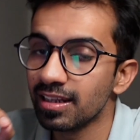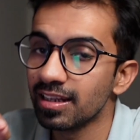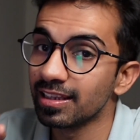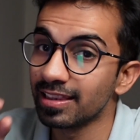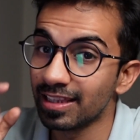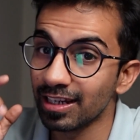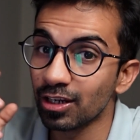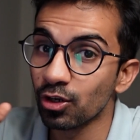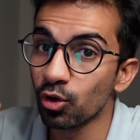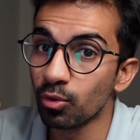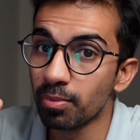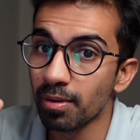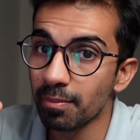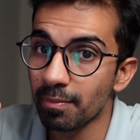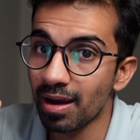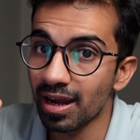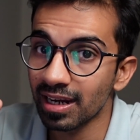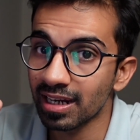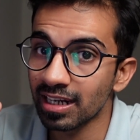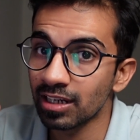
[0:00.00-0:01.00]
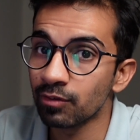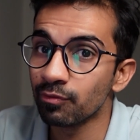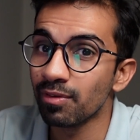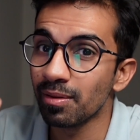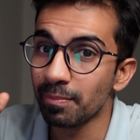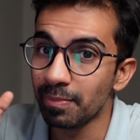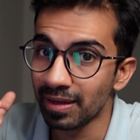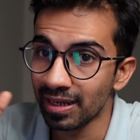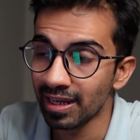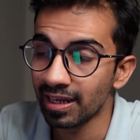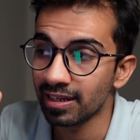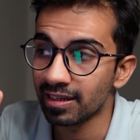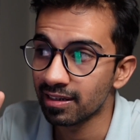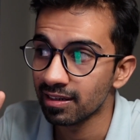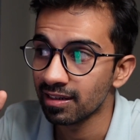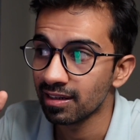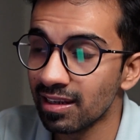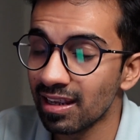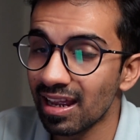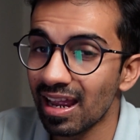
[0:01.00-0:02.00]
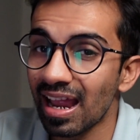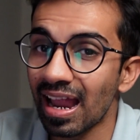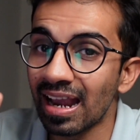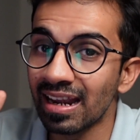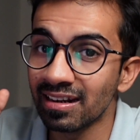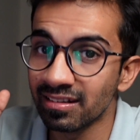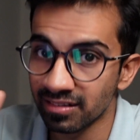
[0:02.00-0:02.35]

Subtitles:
The global market will be hit and